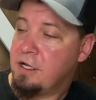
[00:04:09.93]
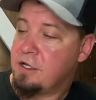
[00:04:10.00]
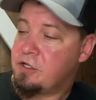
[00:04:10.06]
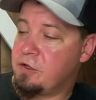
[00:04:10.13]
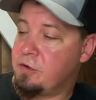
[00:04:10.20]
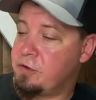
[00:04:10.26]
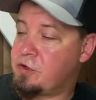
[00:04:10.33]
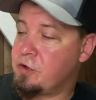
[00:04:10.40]

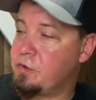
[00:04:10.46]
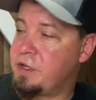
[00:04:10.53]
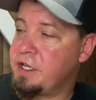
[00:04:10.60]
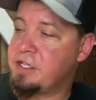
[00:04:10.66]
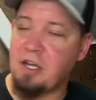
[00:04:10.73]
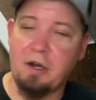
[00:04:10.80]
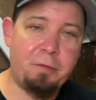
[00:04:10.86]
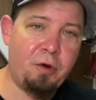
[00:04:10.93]
So so
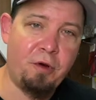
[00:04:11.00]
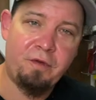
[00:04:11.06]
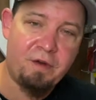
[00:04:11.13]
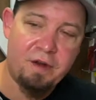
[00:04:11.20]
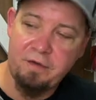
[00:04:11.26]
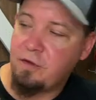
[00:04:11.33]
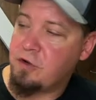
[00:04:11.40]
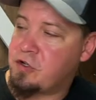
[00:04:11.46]
these are
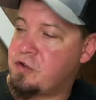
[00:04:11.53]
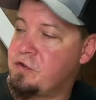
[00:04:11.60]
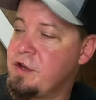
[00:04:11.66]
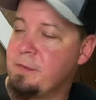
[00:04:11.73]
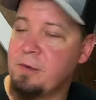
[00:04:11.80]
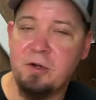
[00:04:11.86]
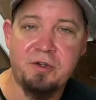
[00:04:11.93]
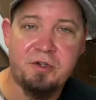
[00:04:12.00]
perfect for
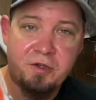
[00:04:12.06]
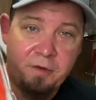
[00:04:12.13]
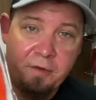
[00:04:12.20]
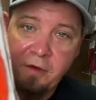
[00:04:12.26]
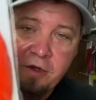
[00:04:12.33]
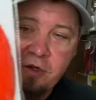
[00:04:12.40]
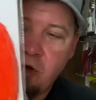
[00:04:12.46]
streamers, uh,